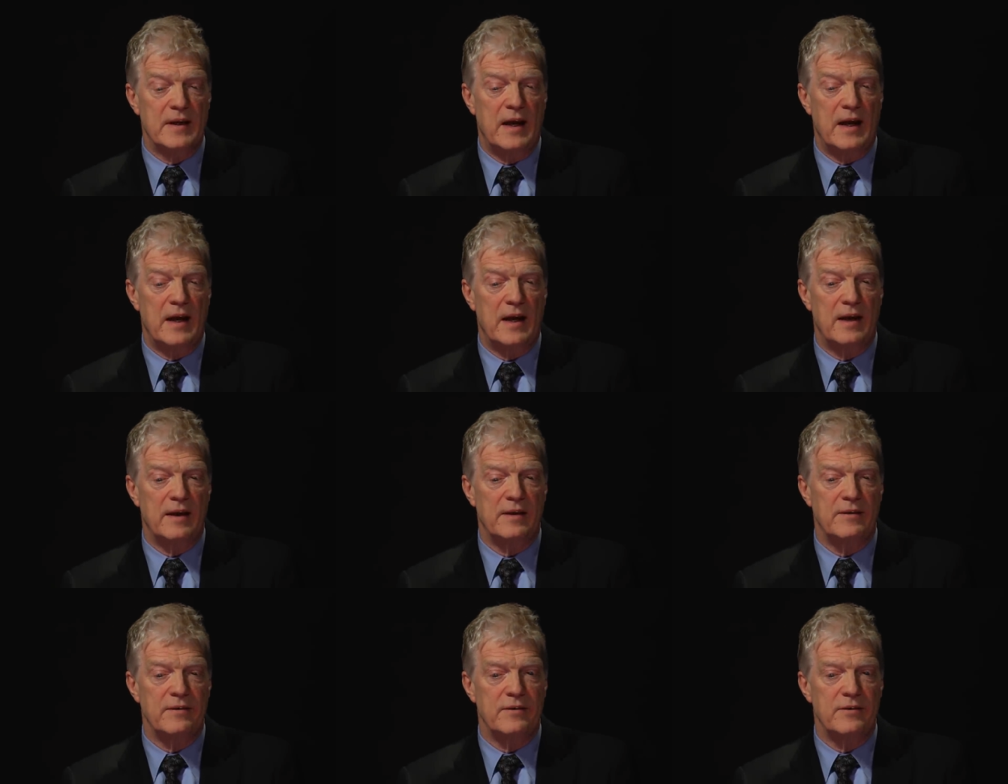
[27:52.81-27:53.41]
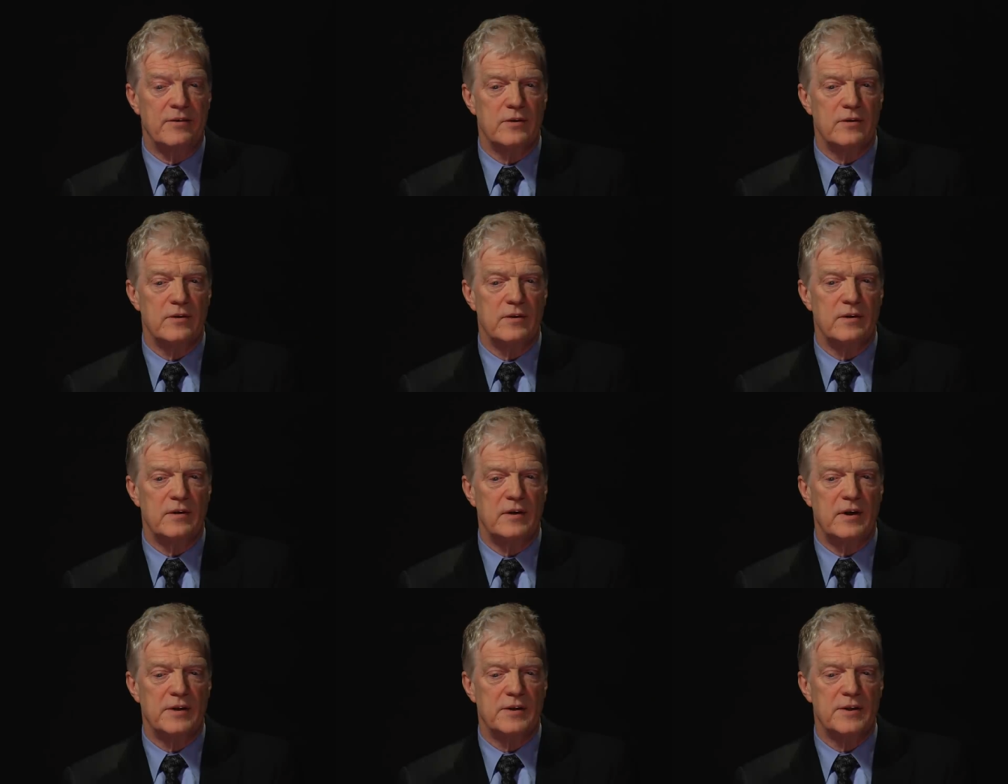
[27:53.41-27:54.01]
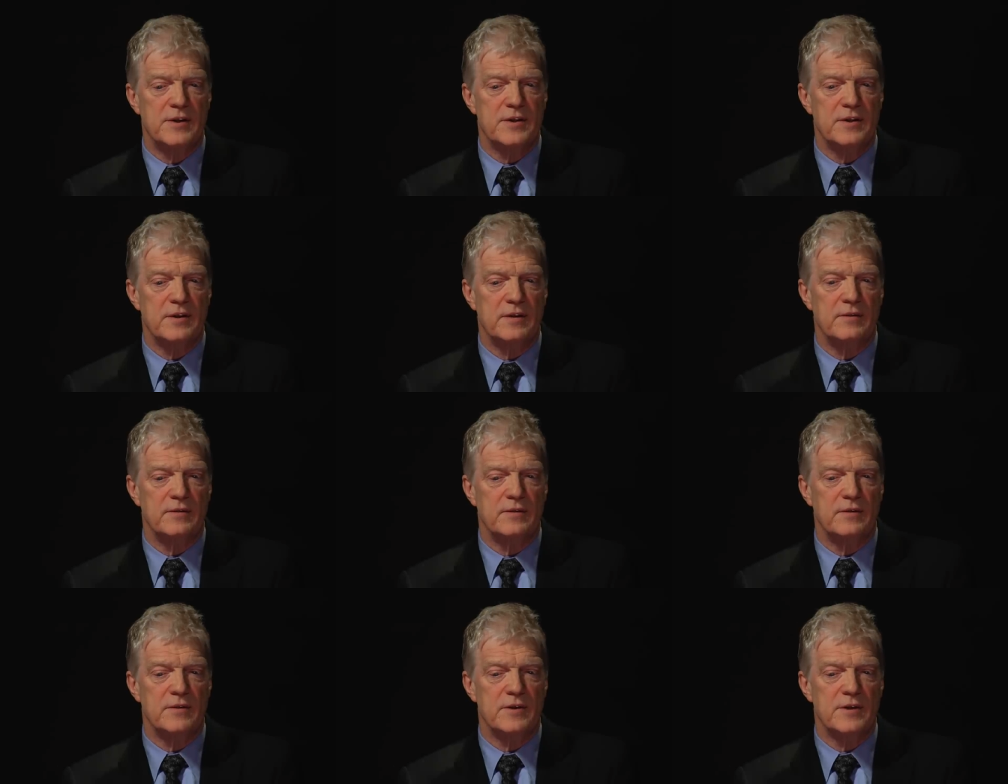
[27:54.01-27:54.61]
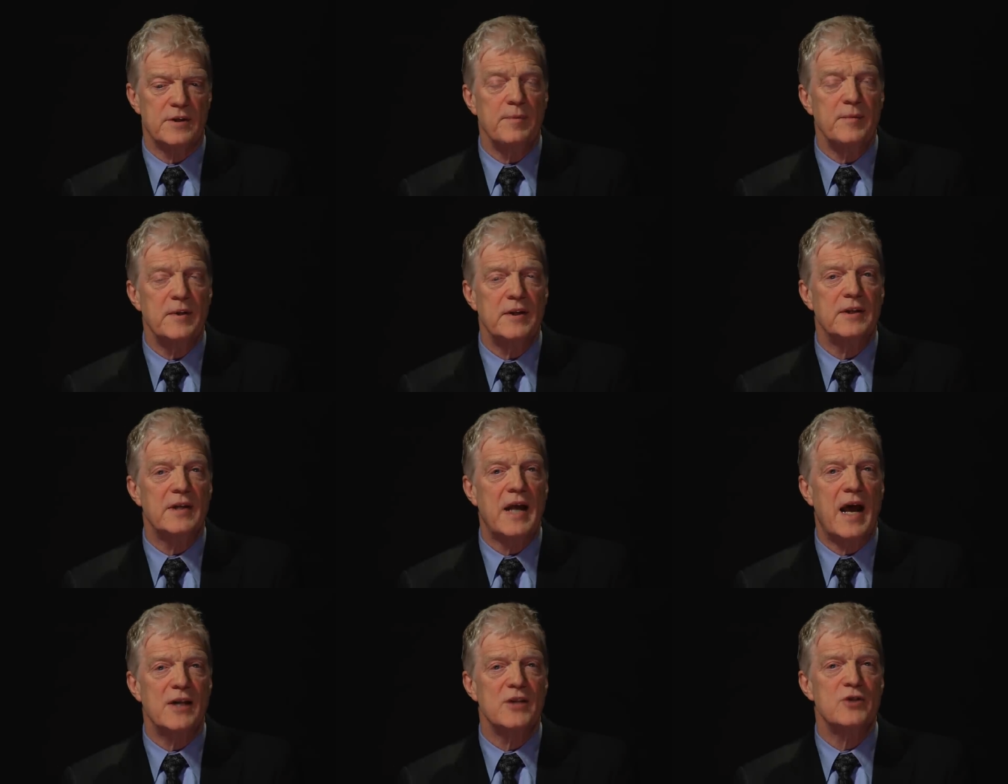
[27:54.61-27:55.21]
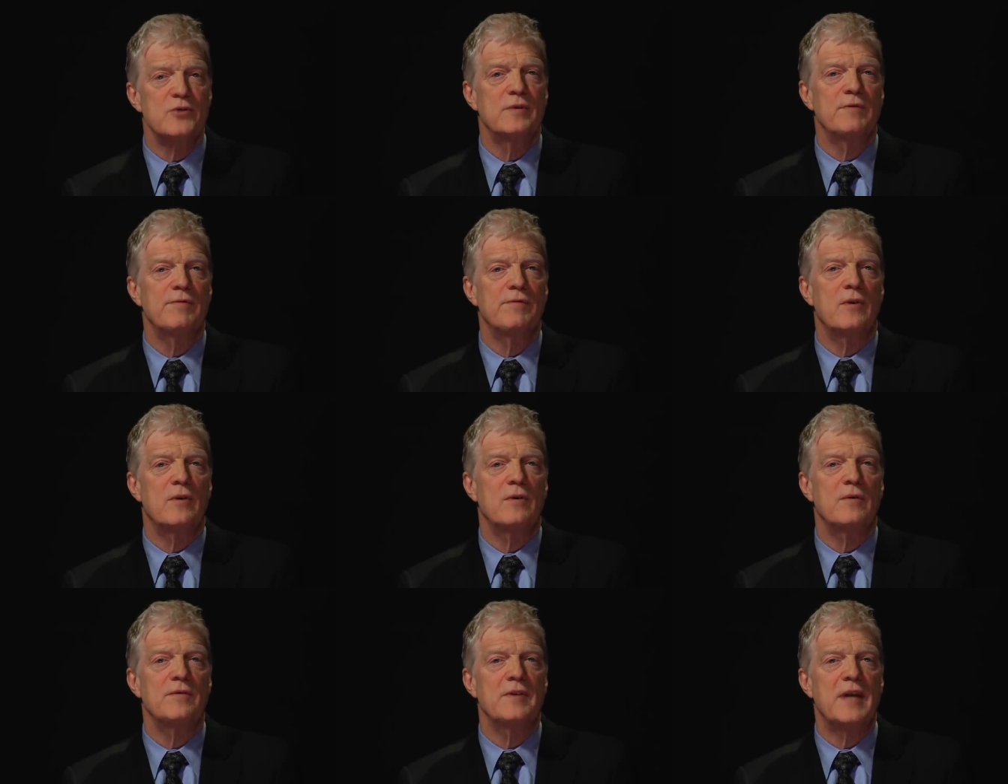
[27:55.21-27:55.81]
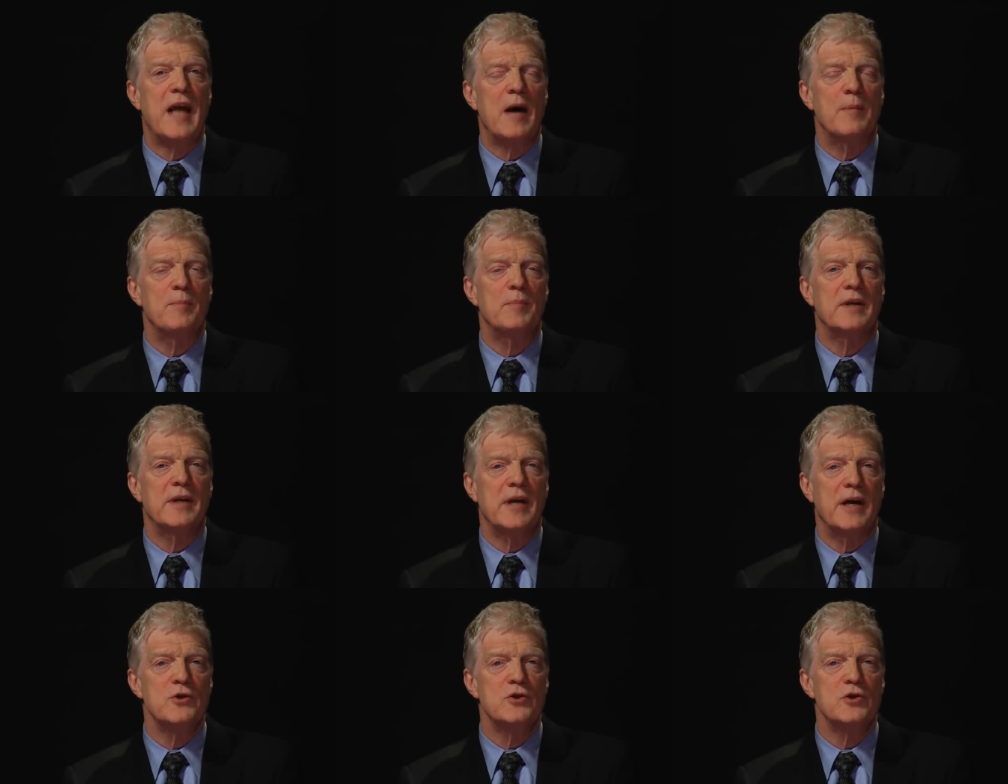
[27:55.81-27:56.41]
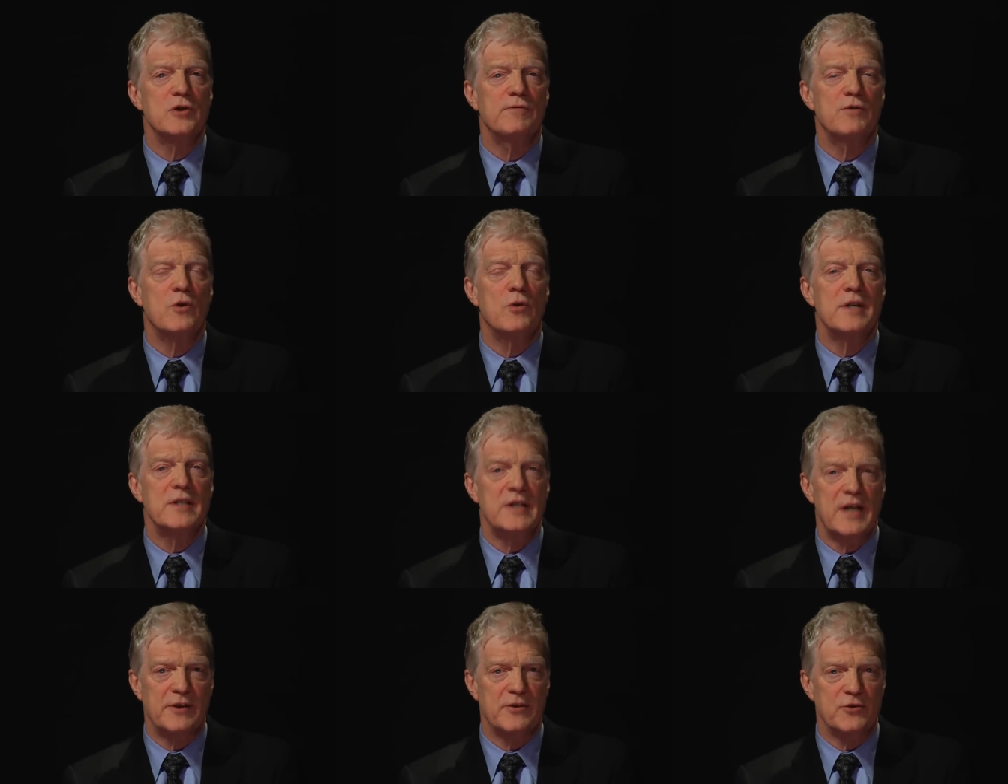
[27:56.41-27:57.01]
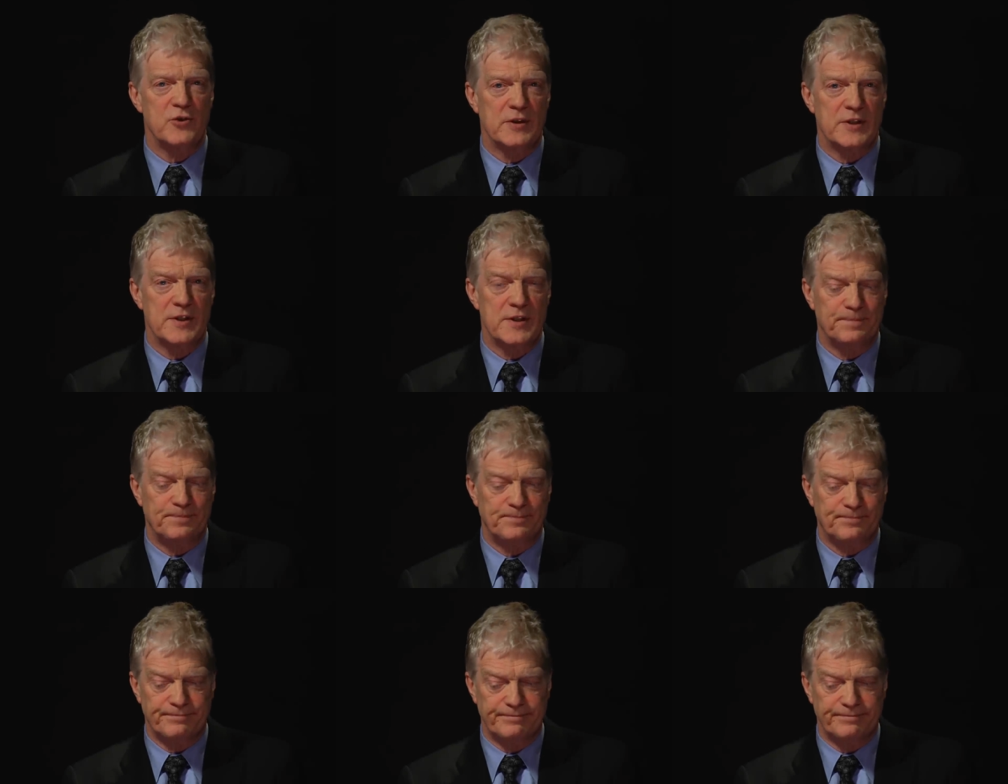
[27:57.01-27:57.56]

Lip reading: And it's something that has to involve the application of your intelligence.